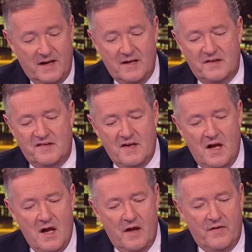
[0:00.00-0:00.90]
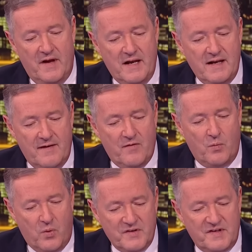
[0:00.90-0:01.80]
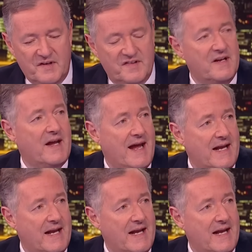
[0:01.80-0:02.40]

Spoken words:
kids, that he never wanted to see